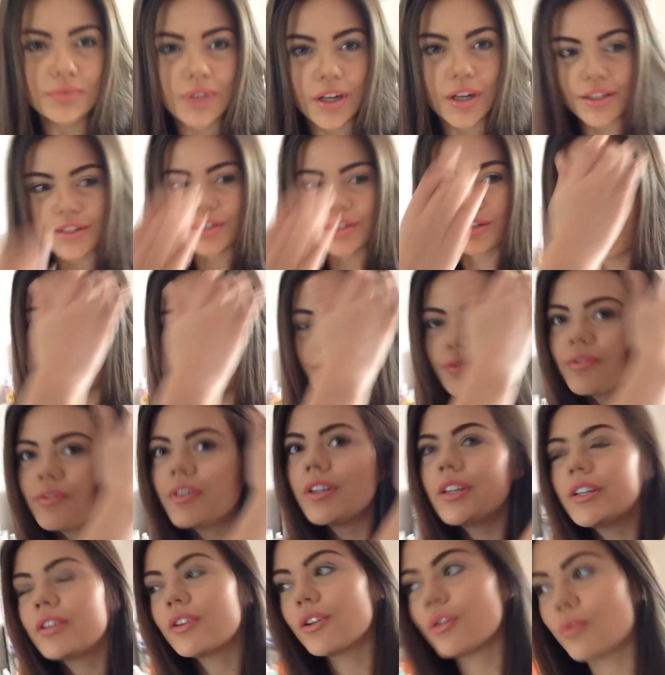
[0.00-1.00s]
I don't
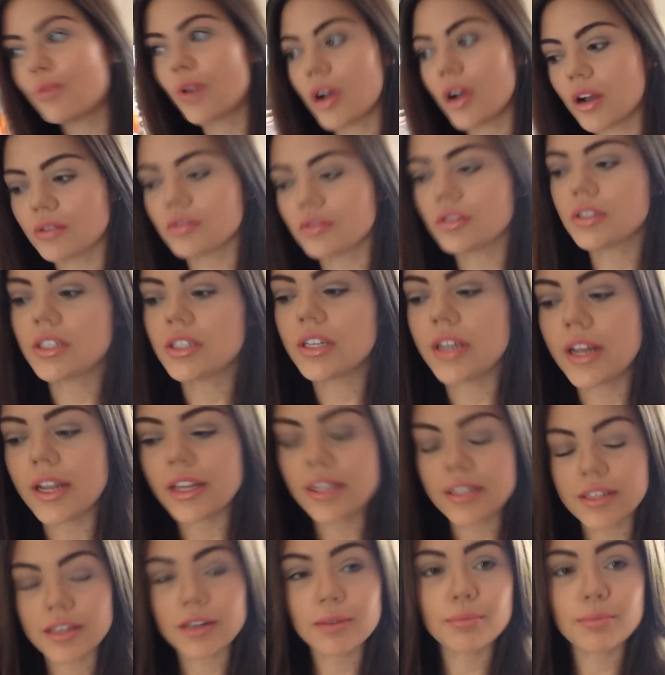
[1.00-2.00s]
really know what else today
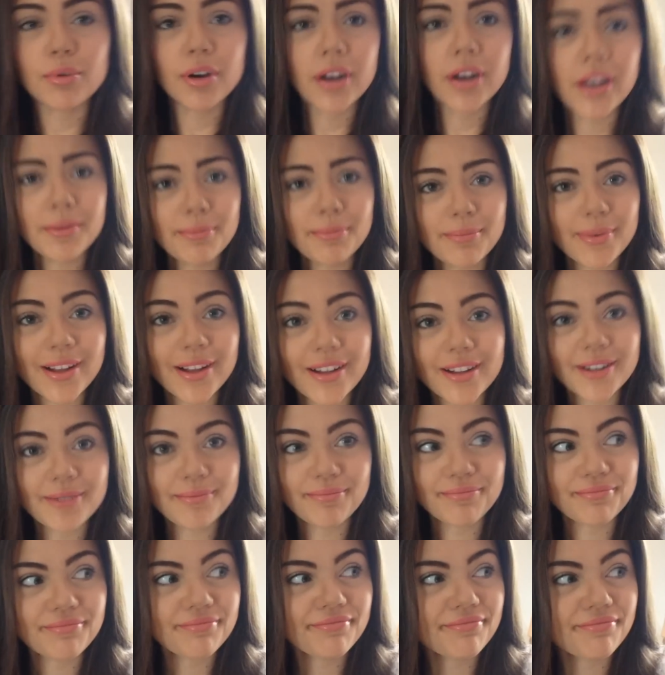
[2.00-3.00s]
is gonna bring, but
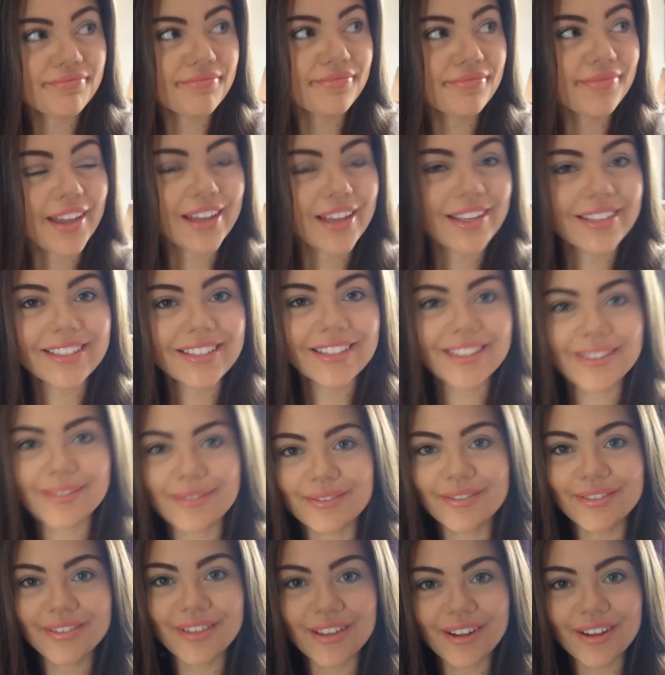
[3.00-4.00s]
that's
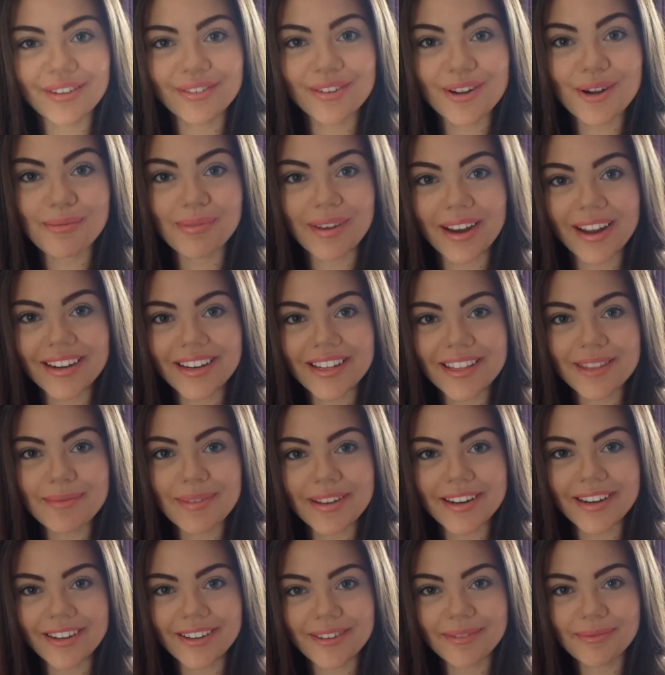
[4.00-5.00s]
all that I've got planned at the
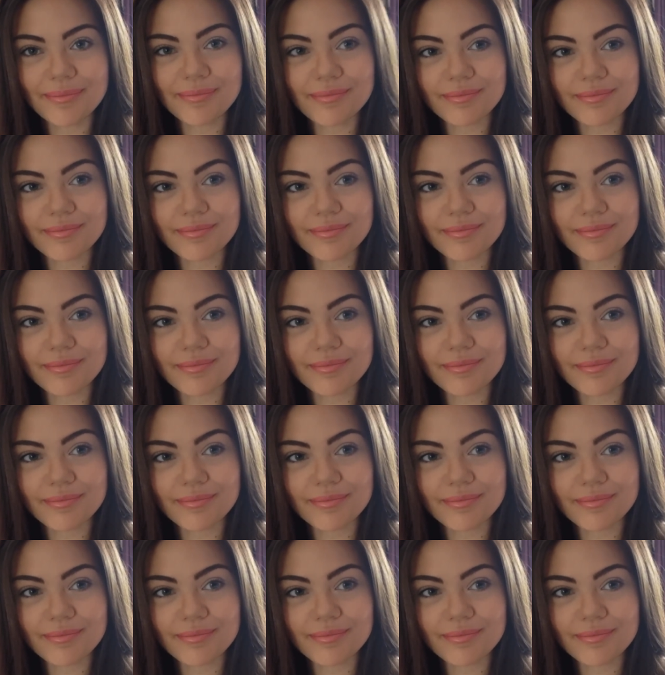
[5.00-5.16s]
minute.